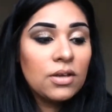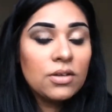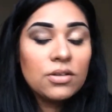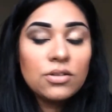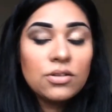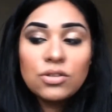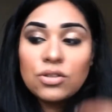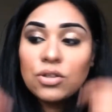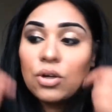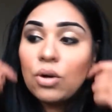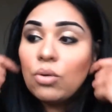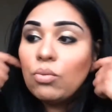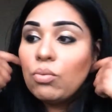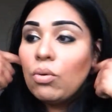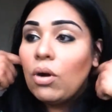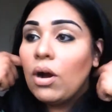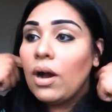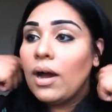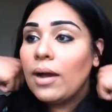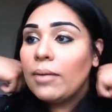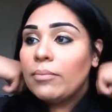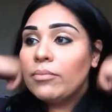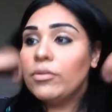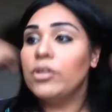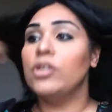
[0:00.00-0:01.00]
So what
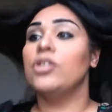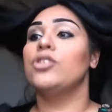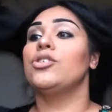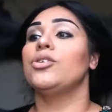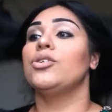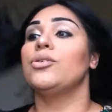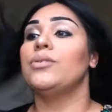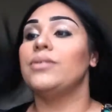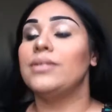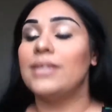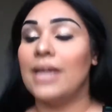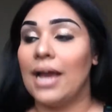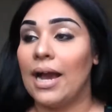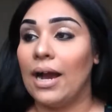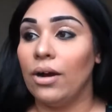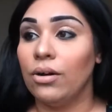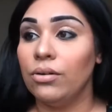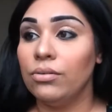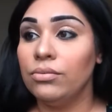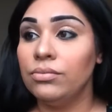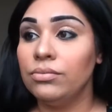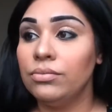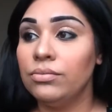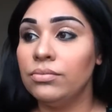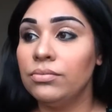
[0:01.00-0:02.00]
I'm going to do
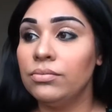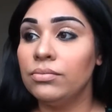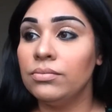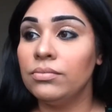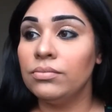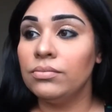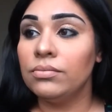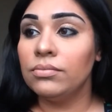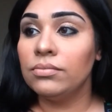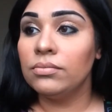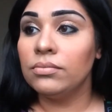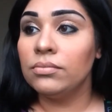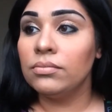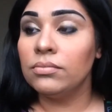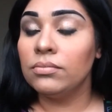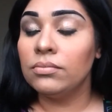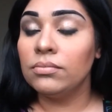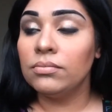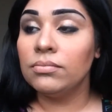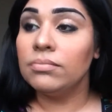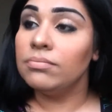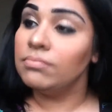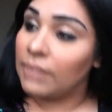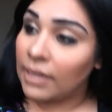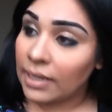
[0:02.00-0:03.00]
now,
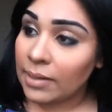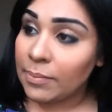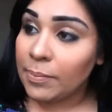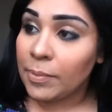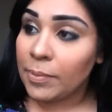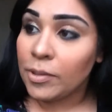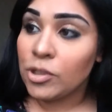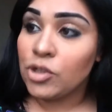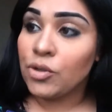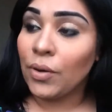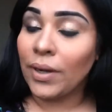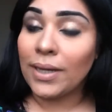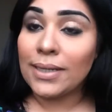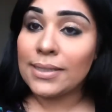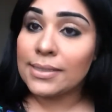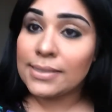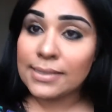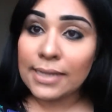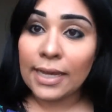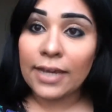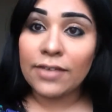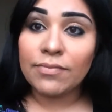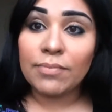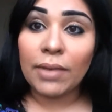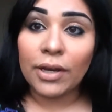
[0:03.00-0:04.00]
maybe try and
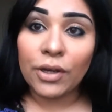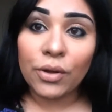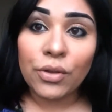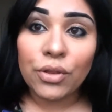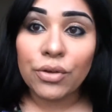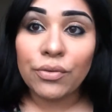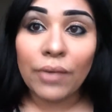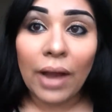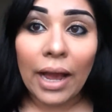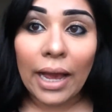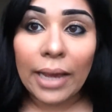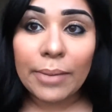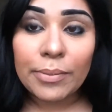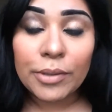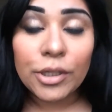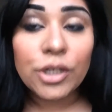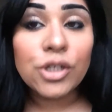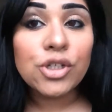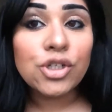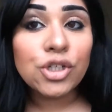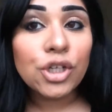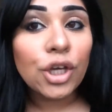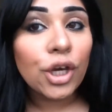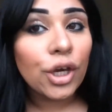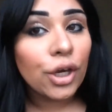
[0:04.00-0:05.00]
save my other eye,
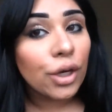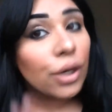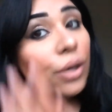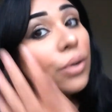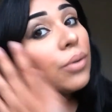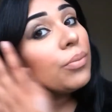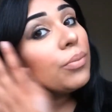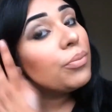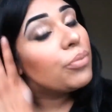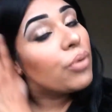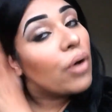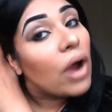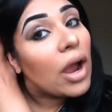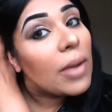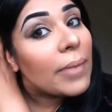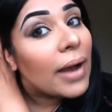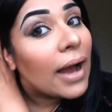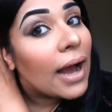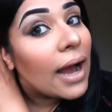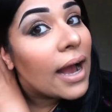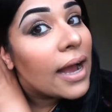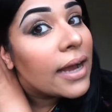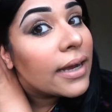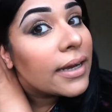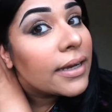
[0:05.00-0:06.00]
because you,
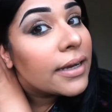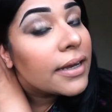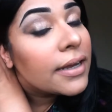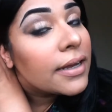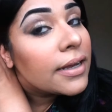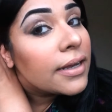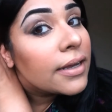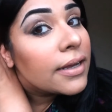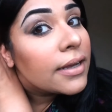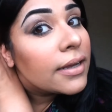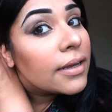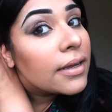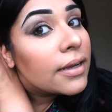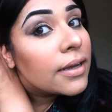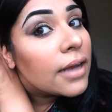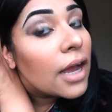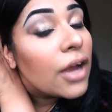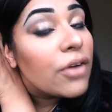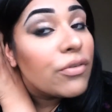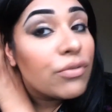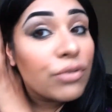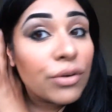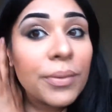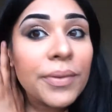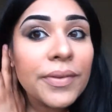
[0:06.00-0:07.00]
Primark,
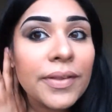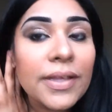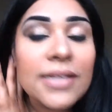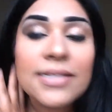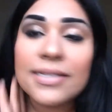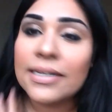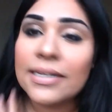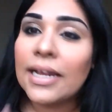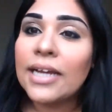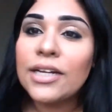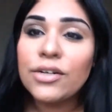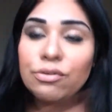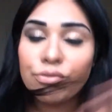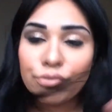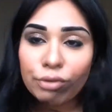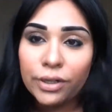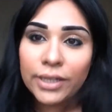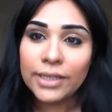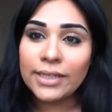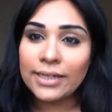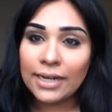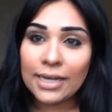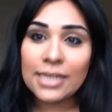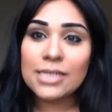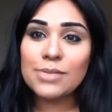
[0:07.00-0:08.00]
have ruined this. And I had a
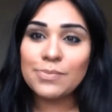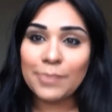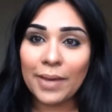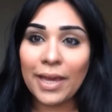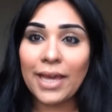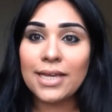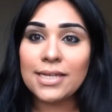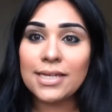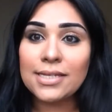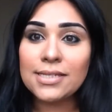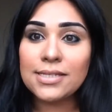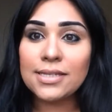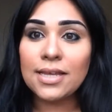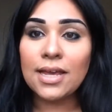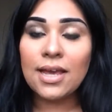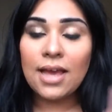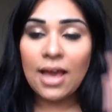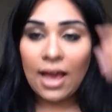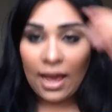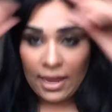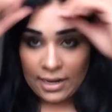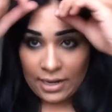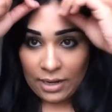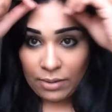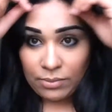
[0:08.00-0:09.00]
really nice base,
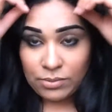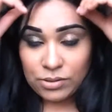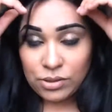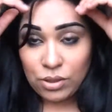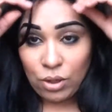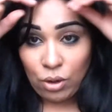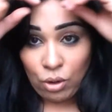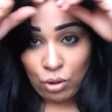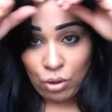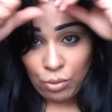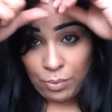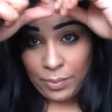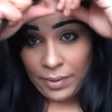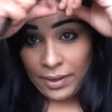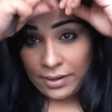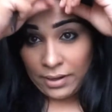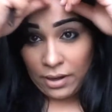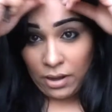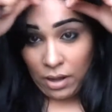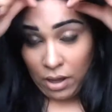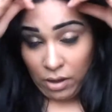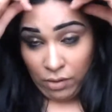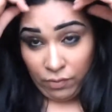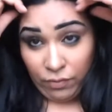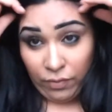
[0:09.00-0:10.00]
and I was hoping
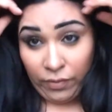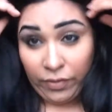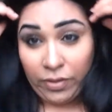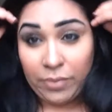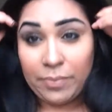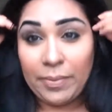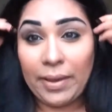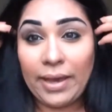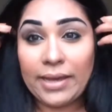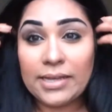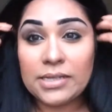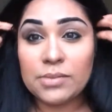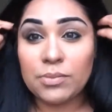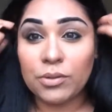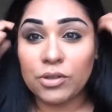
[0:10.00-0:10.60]
for the best.